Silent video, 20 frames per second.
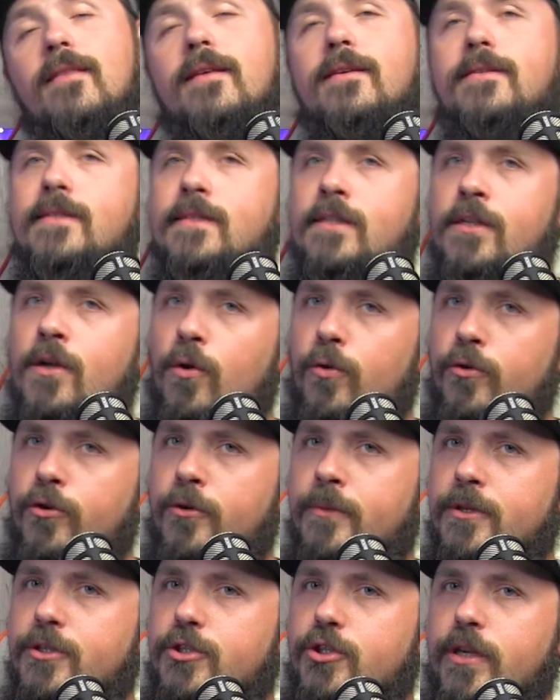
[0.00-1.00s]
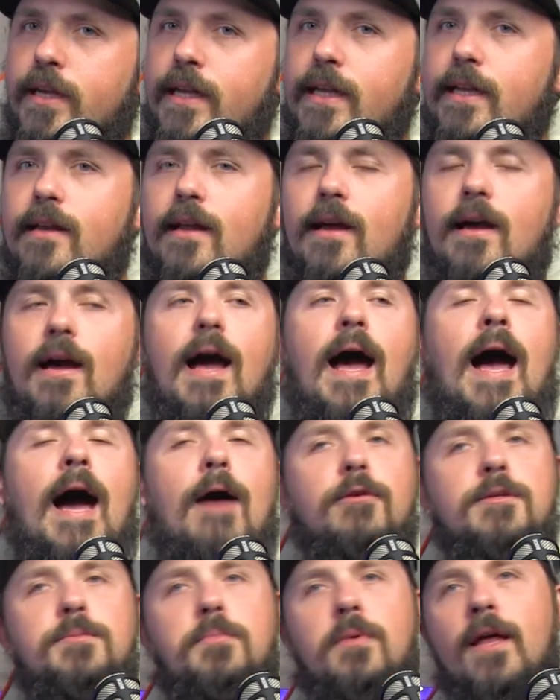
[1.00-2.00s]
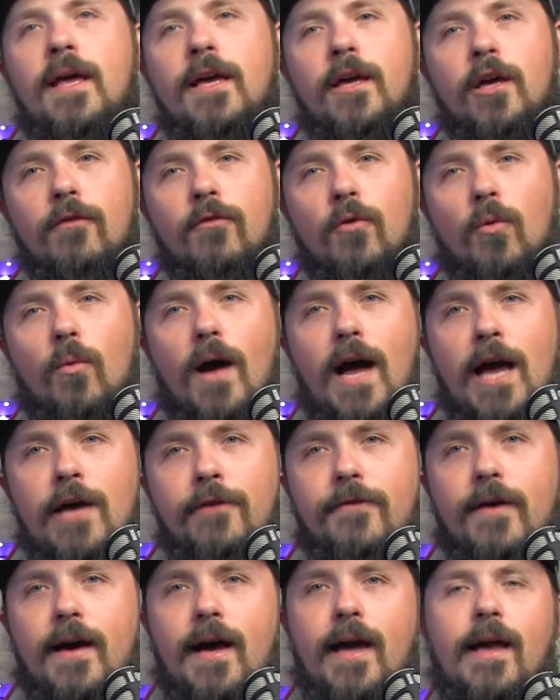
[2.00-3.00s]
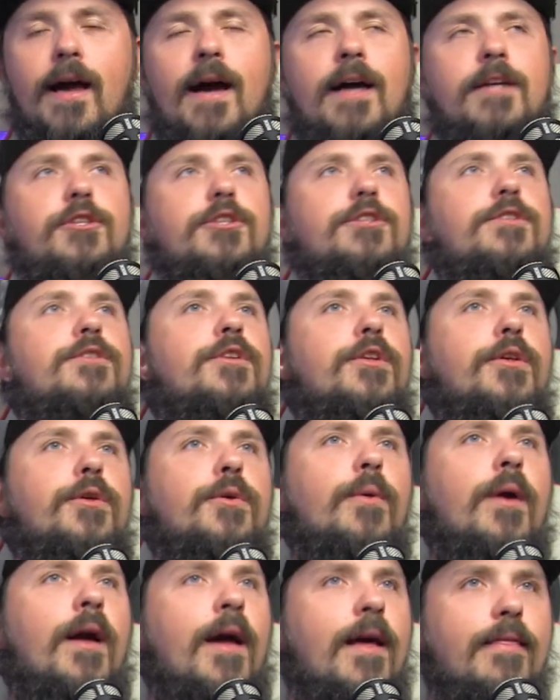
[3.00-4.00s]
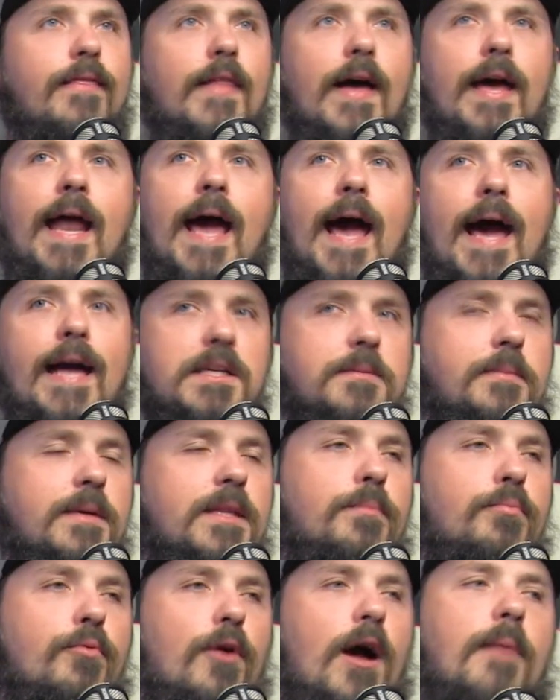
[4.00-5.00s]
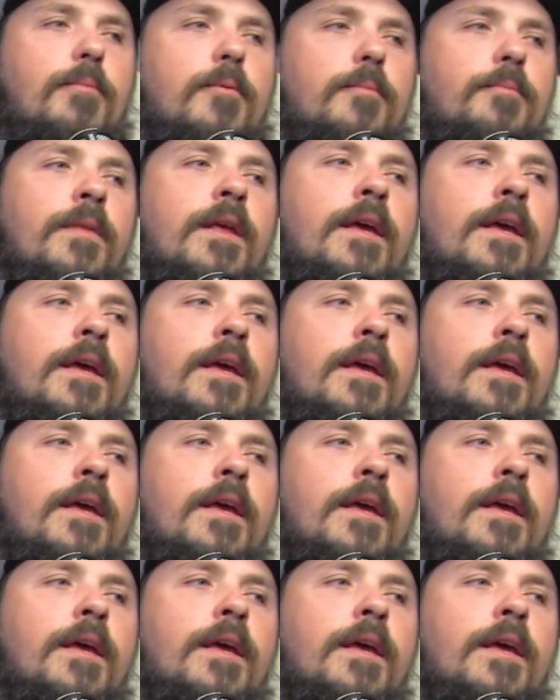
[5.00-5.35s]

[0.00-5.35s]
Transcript: this is an older machine. I was playing over Wi-Fi. I just knew that had to be the problem.